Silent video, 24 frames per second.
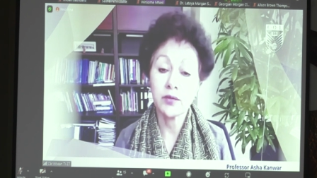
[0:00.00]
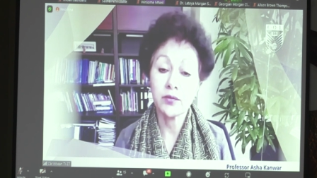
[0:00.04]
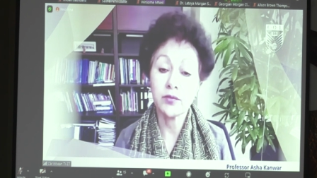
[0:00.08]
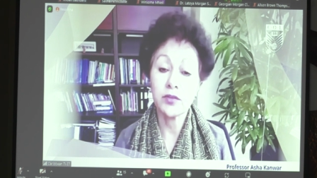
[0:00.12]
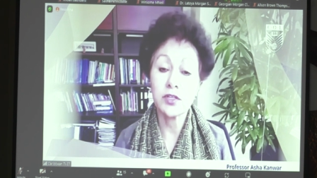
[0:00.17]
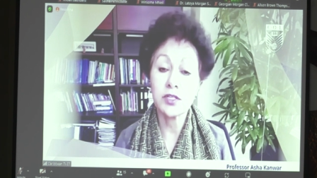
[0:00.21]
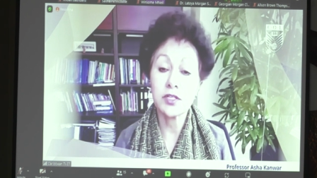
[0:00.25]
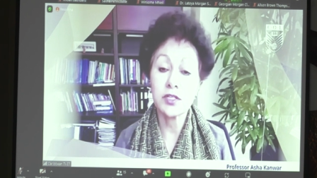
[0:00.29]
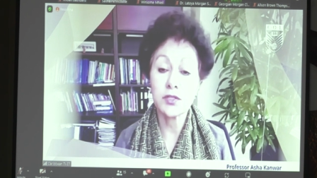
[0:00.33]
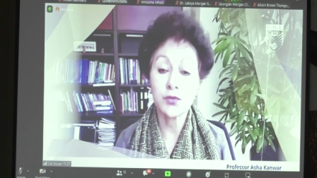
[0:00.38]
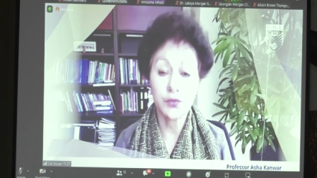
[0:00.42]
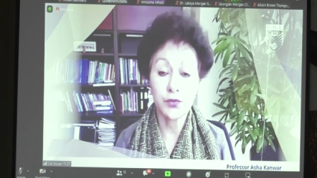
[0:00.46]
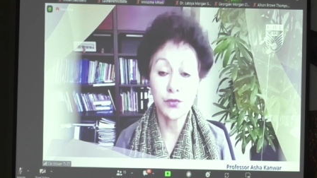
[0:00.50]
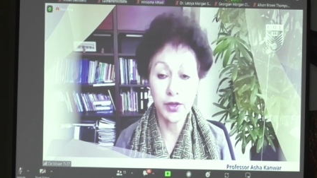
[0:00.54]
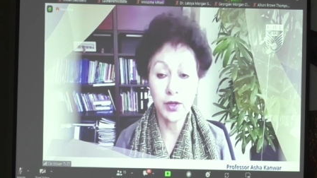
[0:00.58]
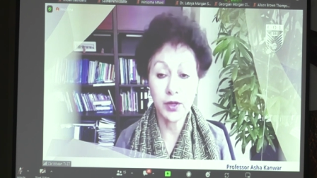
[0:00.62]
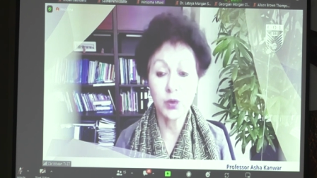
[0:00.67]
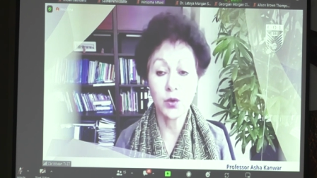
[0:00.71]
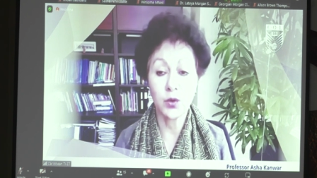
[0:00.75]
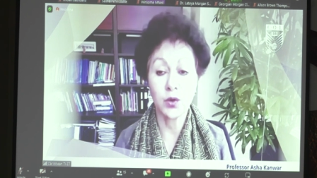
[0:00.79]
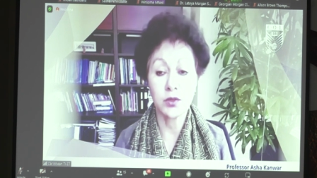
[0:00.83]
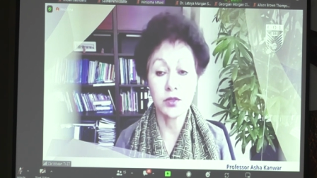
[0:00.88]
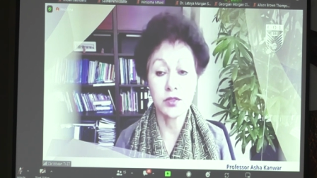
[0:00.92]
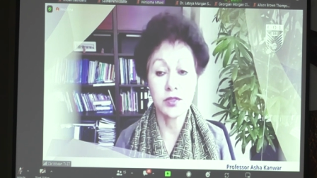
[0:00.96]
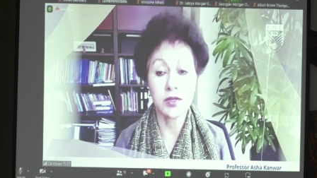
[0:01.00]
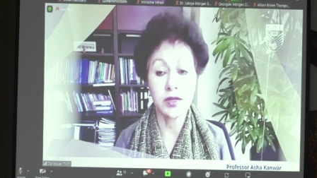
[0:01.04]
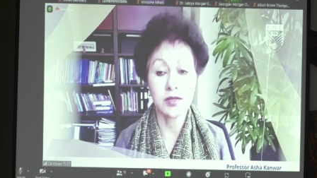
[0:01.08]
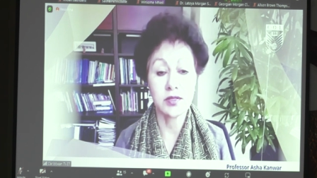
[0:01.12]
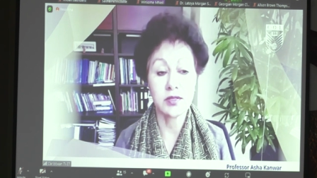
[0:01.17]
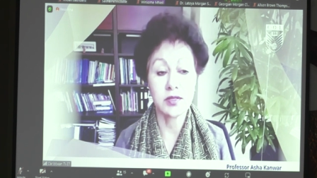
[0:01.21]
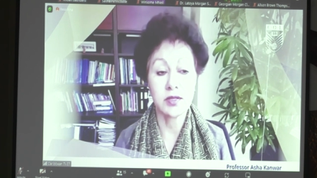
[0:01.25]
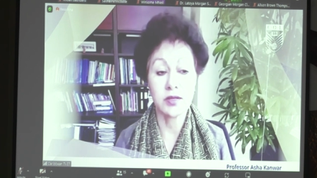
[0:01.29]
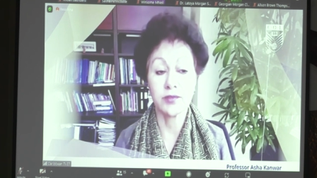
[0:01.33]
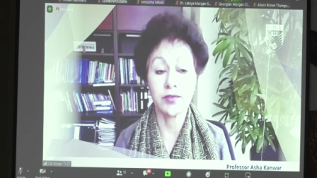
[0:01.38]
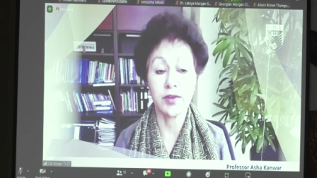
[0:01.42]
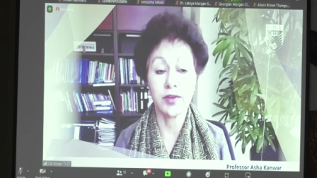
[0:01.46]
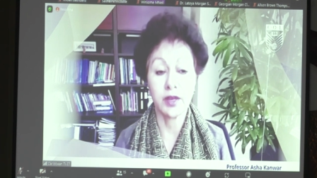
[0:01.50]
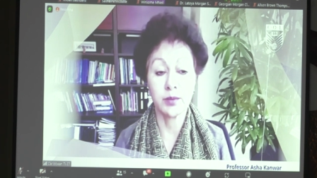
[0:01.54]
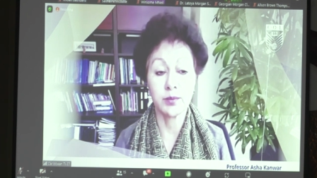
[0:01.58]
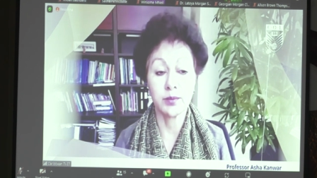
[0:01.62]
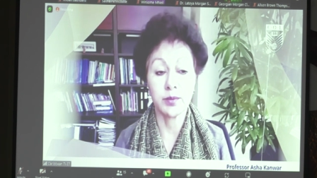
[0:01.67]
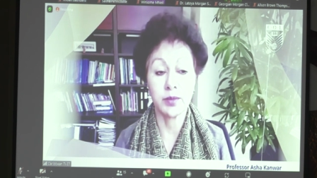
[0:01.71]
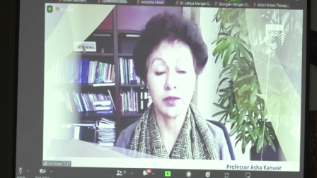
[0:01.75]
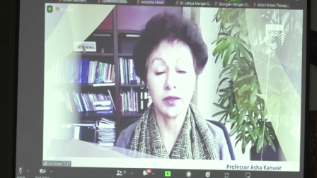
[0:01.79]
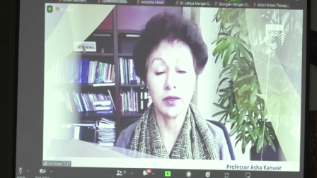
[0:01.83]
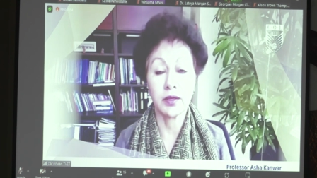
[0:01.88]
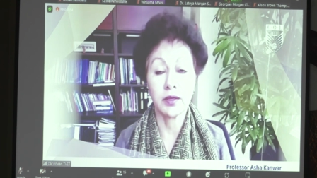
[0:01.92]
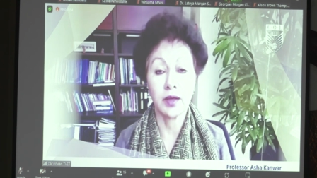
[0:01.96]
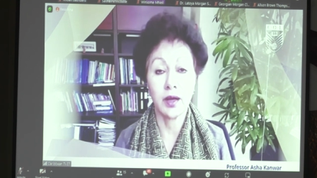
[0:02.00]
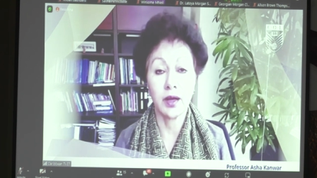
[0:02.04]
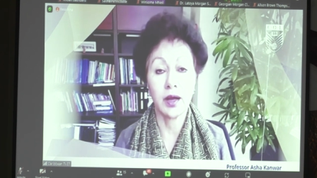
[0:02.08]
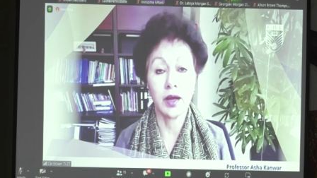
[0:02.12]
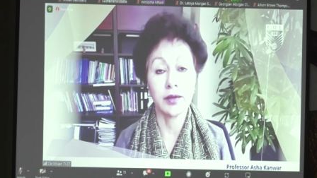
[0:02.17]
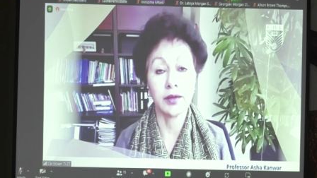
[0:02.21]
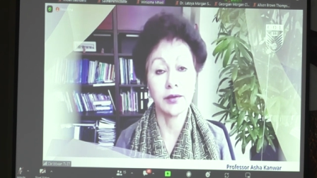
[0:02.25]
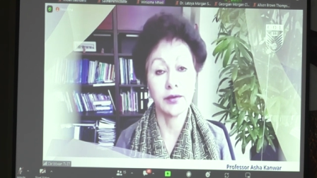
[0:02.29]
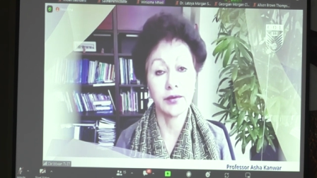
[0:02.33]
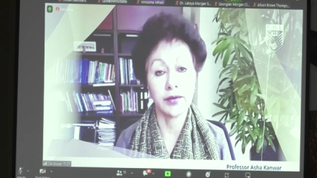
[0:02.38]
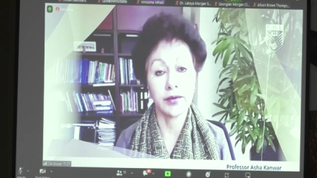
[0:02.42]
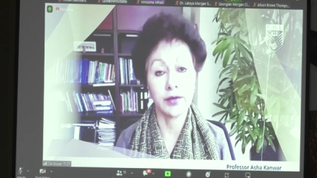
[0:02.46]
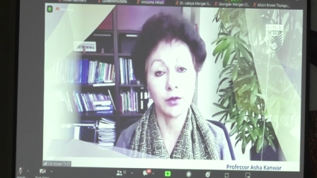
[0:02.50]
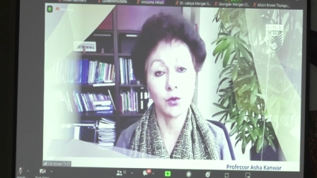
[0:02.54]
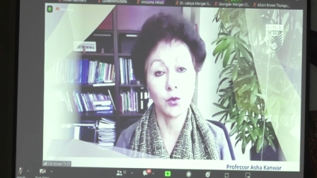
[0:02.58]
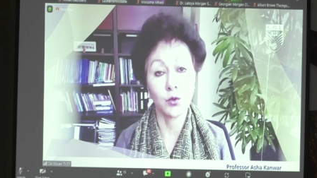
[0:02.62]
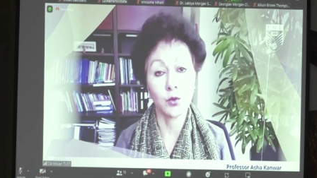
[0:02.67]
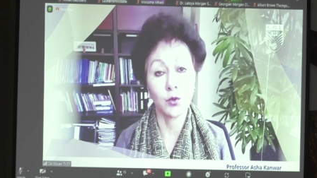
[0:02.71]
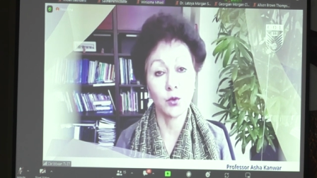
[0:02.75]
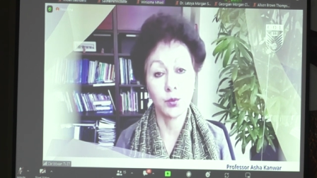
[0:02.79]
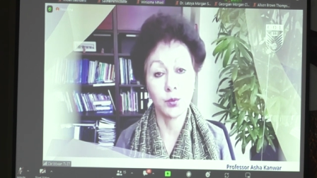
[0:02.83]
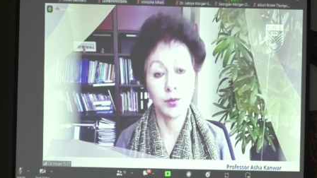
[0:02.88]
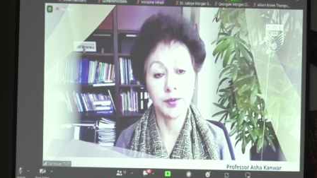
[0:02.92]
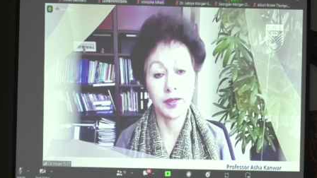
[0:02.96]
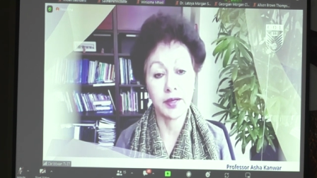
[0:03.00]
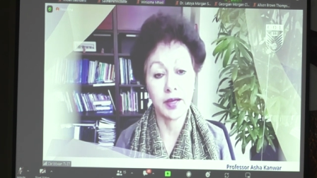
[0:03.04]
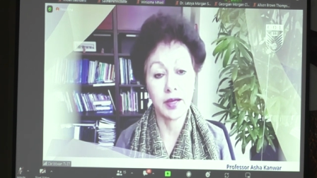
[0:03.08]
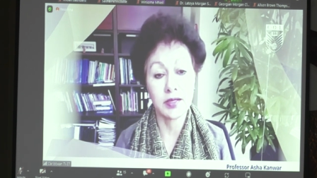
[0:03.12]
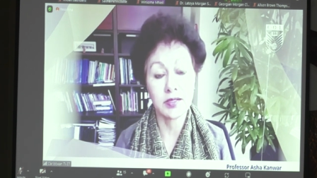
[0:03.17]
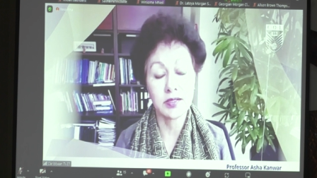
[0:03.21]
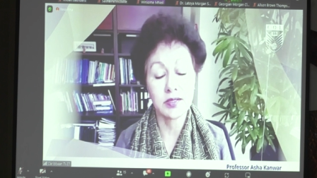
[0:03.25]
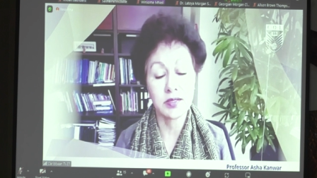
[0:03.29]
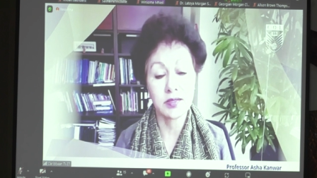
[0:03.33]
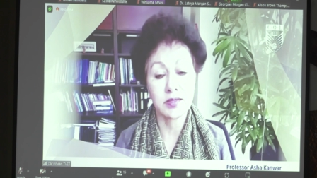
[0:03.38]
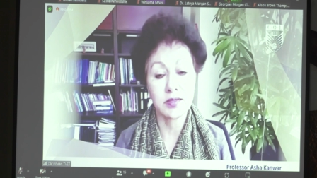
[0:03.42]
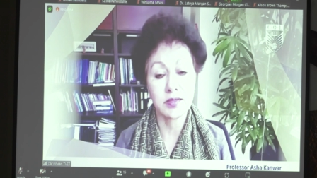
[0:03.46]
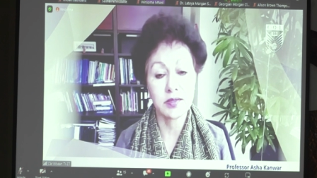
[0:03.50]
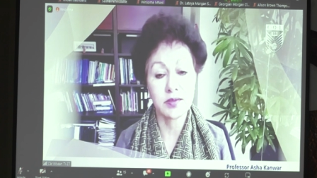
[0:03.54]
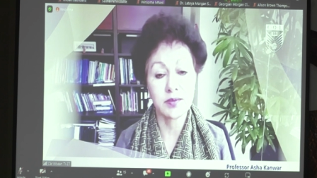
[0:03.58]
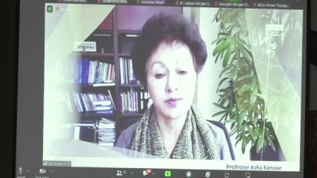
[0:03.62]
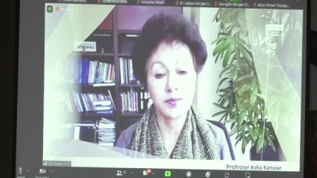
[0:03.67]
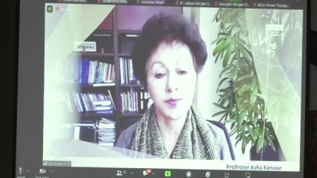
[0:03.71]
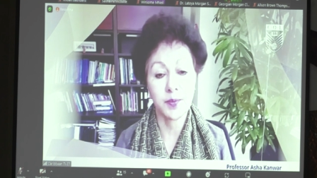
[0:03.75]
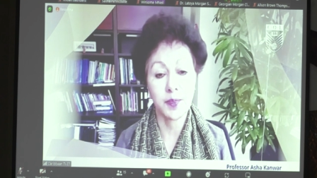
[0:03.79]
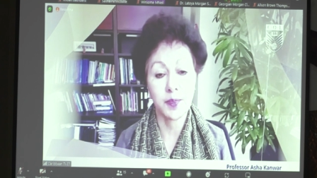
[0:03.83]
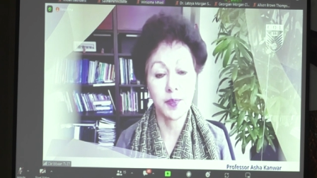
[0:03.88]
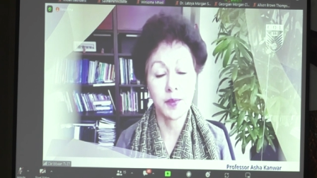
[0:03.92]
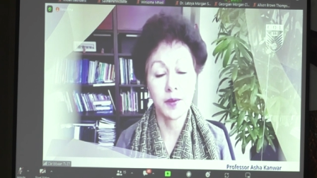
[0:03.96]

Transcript: which is free content available under an open license.